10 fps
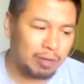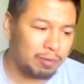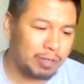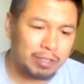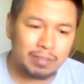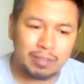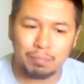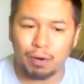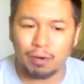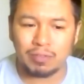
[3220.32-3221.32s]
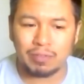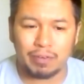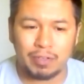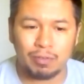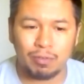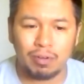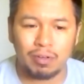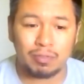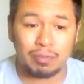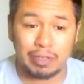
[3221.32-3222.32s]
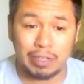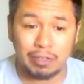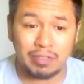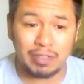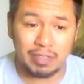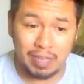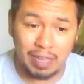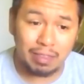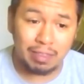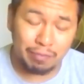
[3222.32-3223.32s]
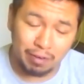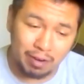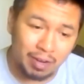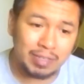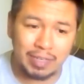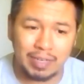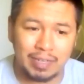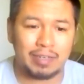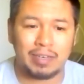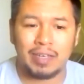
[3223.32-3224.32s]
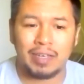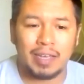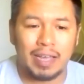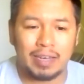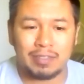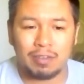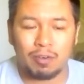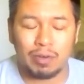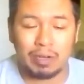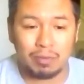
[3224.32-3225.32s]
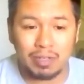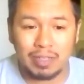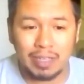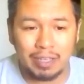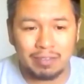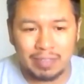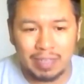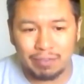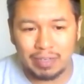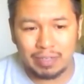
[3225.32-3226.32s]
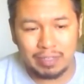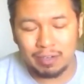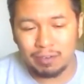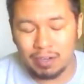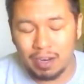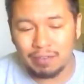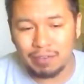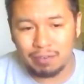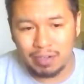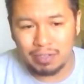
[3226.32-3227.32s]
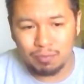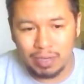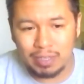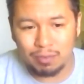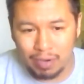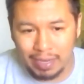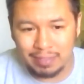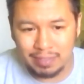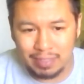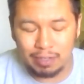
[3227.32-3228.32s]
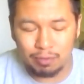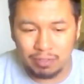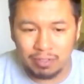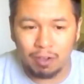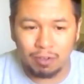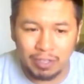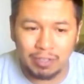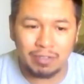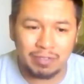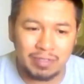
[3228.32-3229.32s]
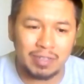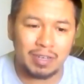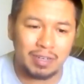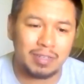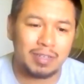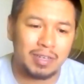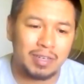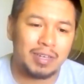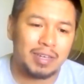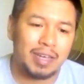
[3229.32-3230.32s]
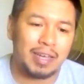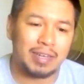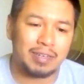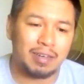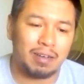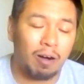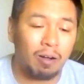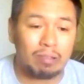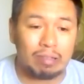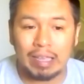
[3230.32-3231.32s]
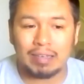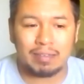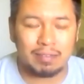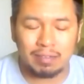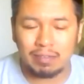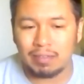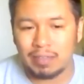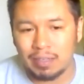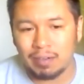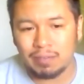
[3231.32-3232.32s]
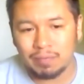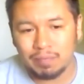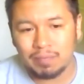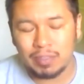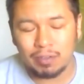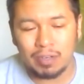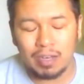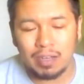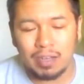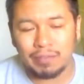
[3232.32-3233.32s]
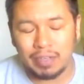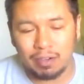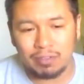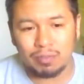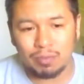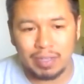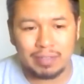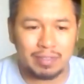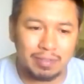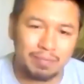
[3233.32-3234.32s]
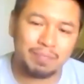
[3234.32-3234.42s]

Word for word: we would use the bones for tools. We would use the teeth for hunting, and and so we really used every you know none of it went to waste, and it was all used uh, and uh, all eaten too. You know, so none none of it goes to waste.